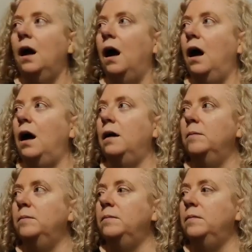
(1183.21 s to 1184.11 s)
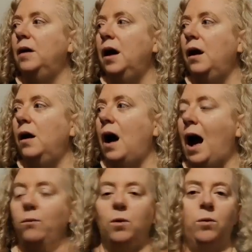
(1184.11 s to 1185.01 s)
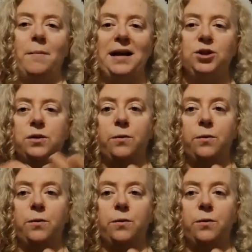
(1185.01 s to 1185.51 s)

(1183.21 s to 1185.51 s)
um, I will remind you